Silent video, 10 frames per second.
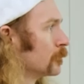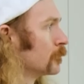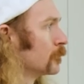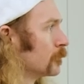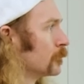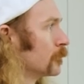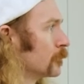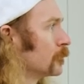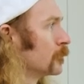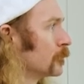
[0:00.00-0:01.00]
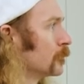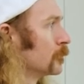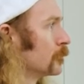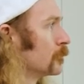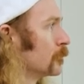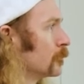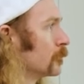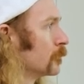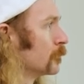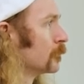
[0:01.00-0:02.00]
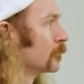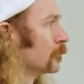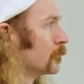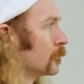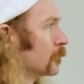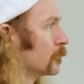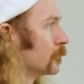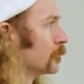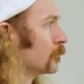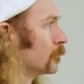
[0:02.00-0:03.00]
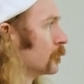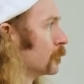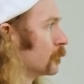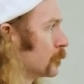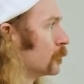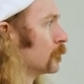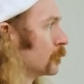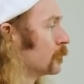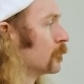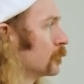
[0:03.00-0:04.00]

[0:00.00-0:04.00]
This person isn't speaking.